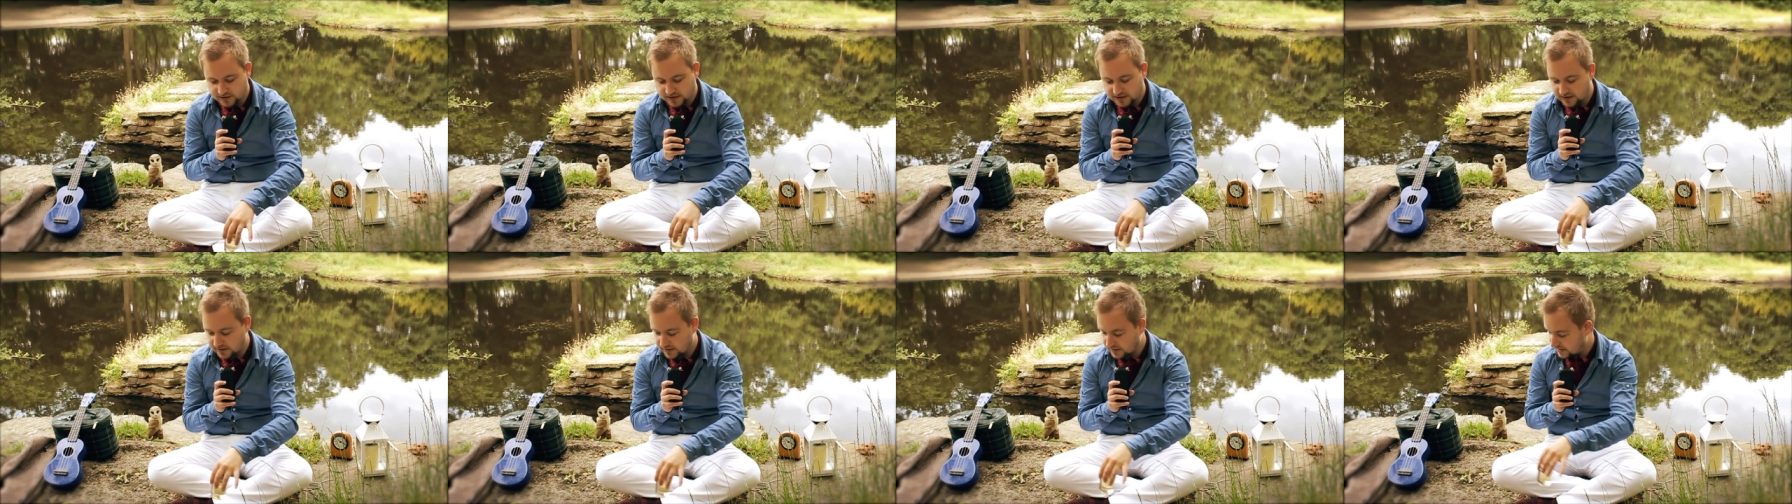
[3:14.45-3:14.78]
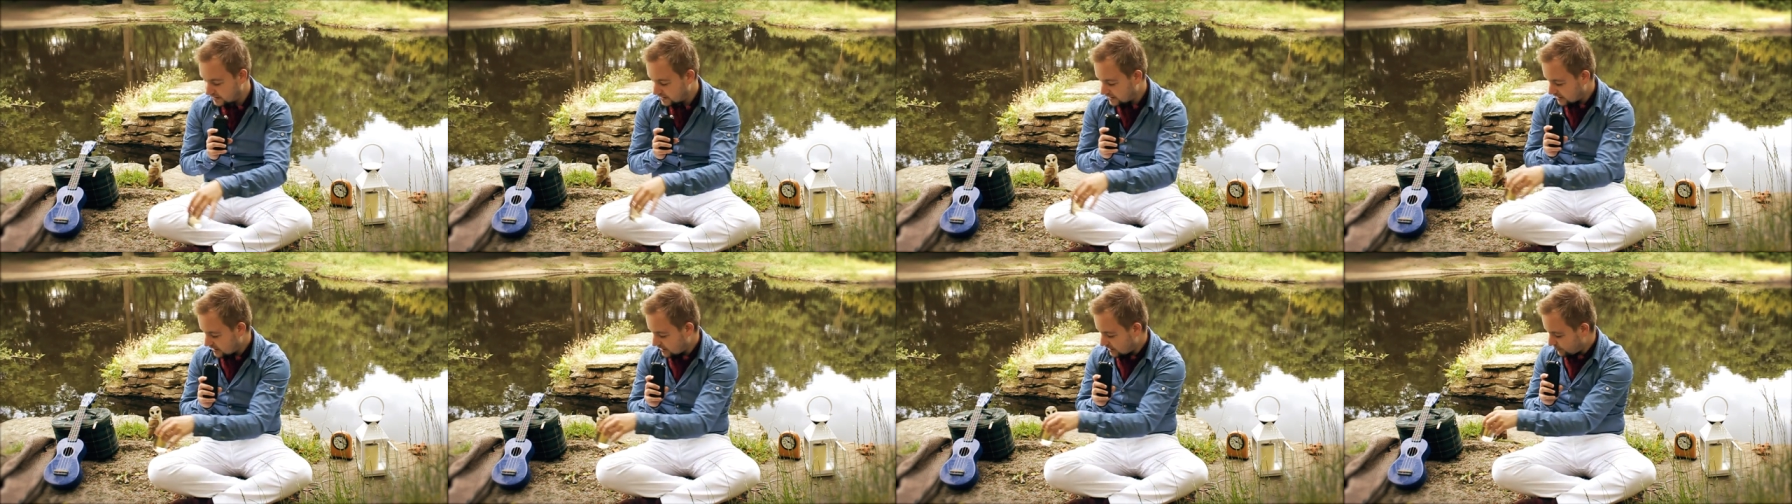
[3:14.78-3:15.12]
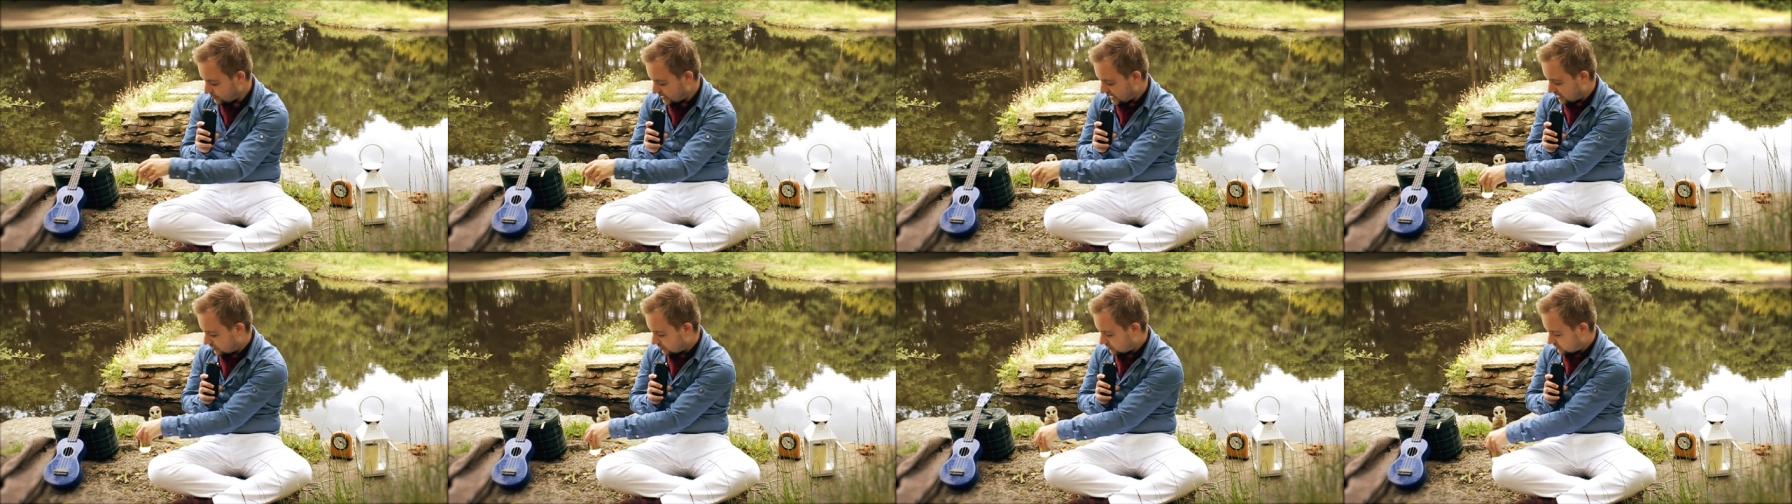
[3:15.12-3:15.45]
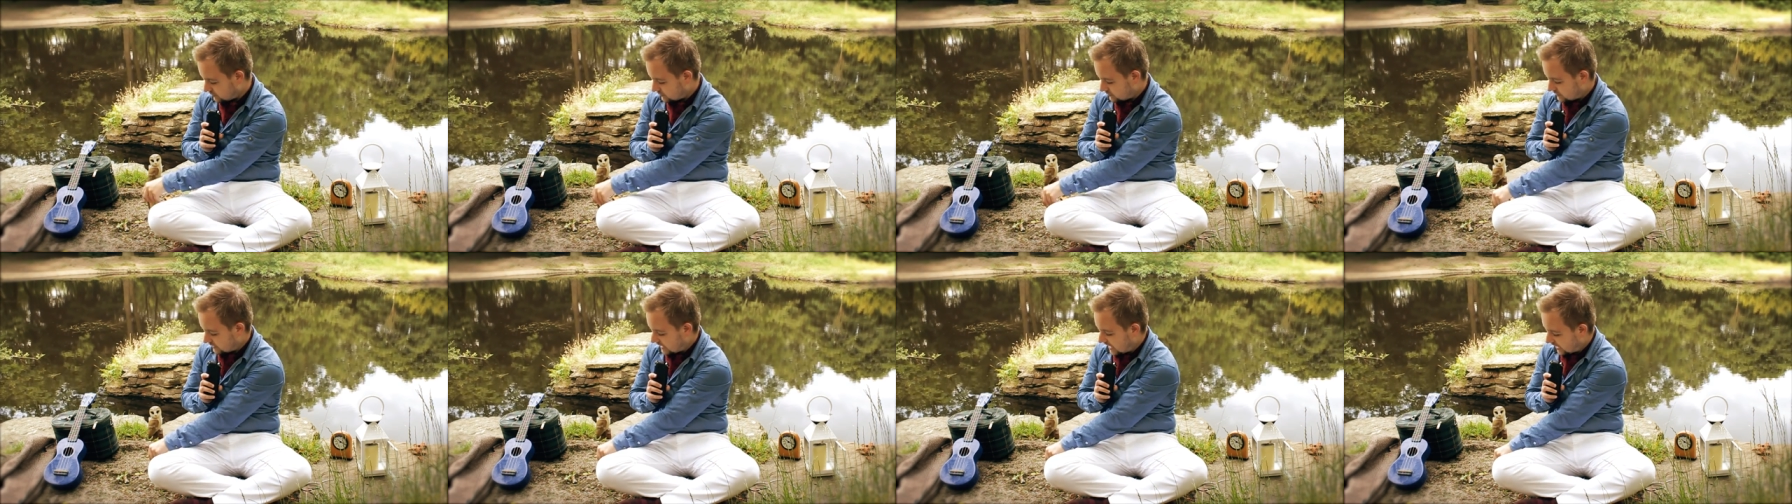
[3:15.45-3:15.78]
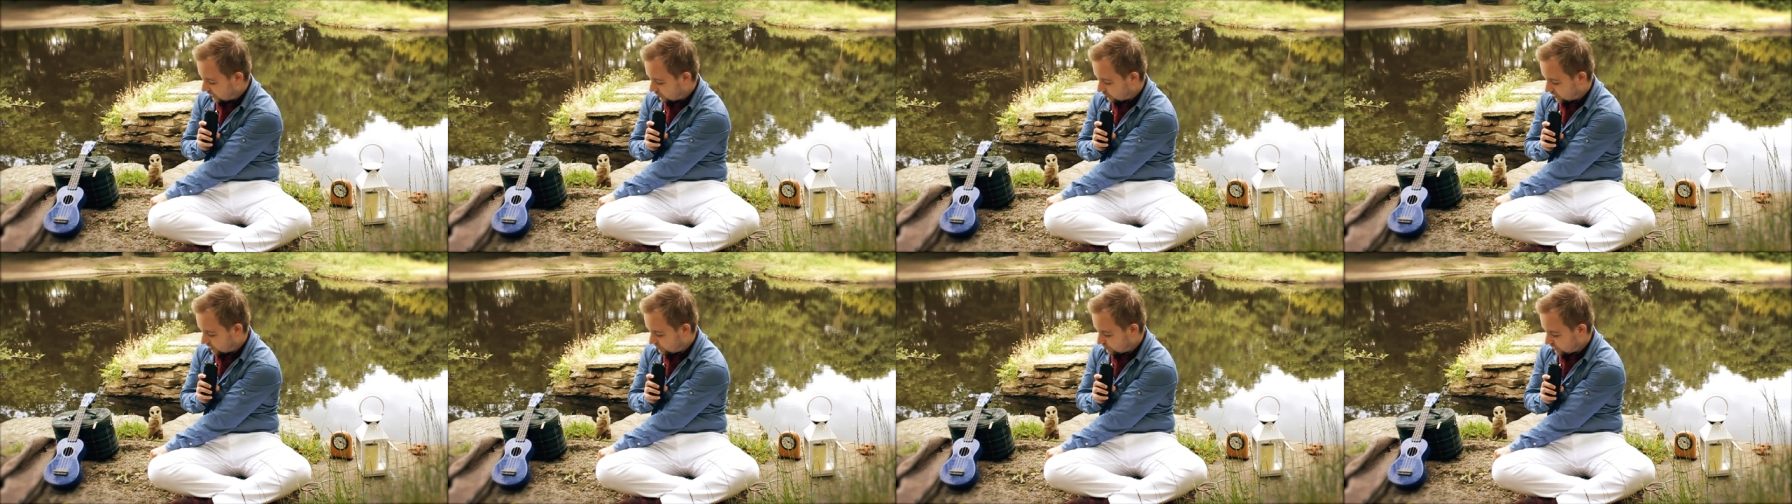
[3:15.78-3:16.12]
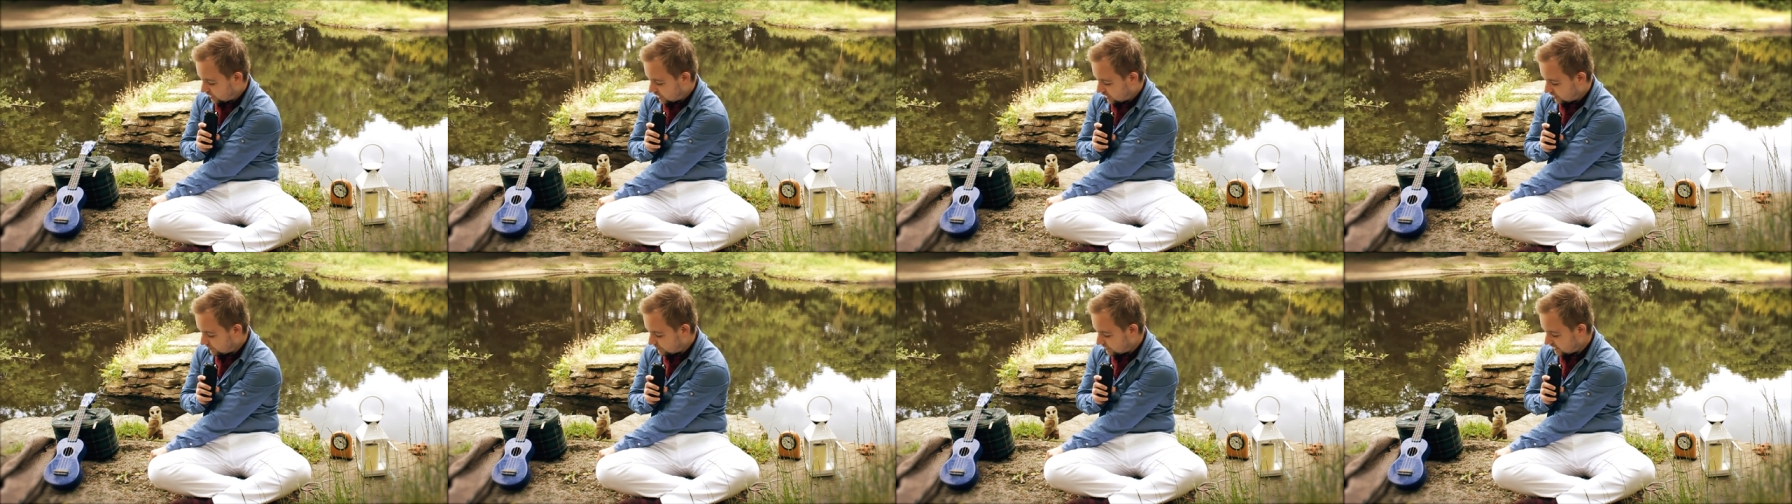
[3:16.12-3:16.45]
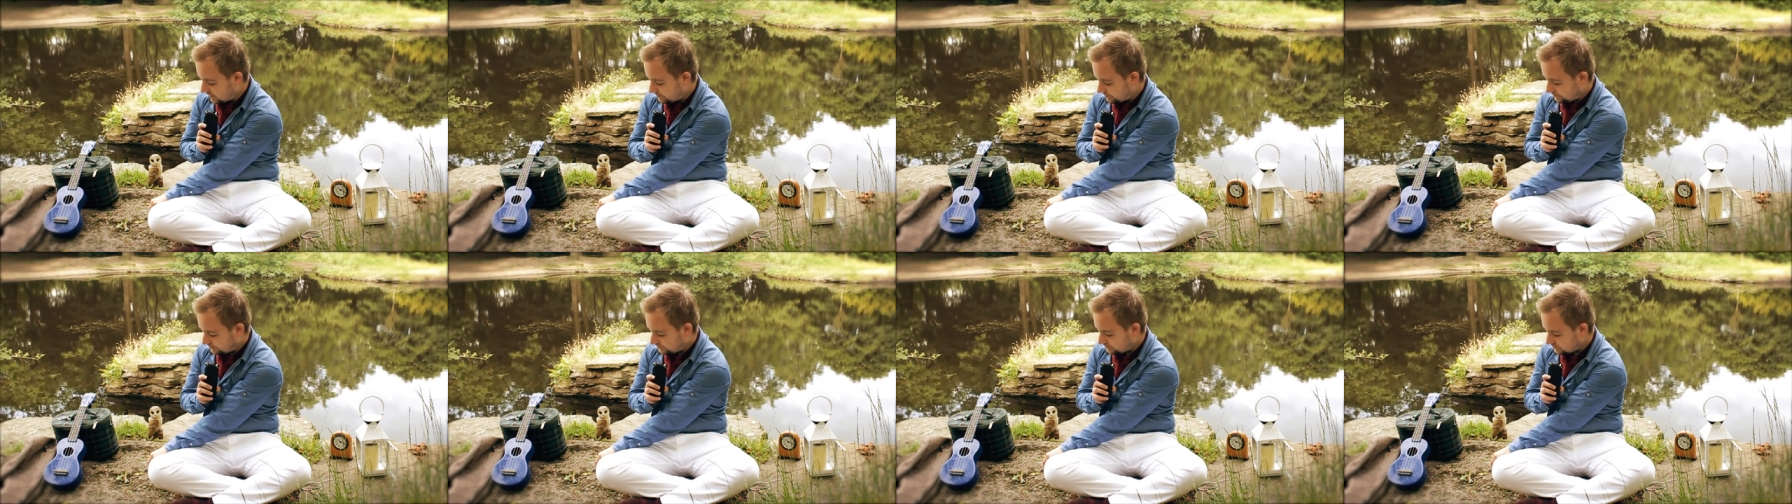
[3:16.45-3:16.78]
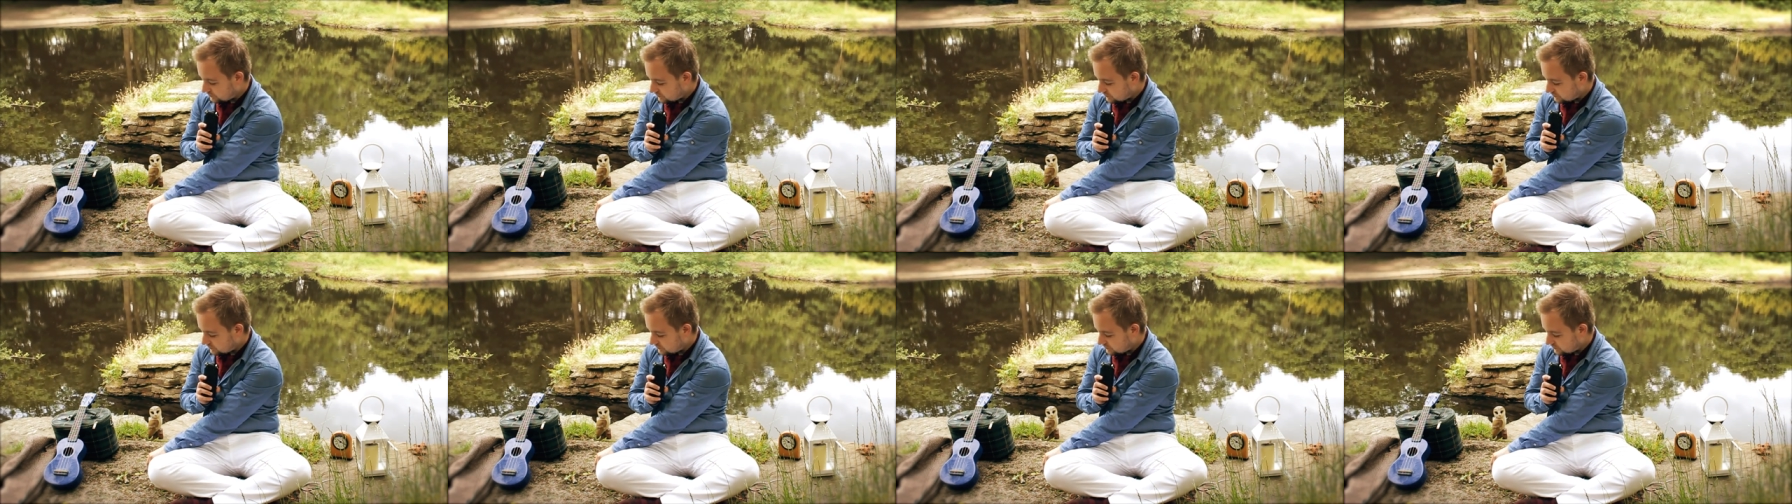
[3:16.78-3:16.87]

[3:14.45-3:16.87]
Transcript: bit about Acqua di Parma.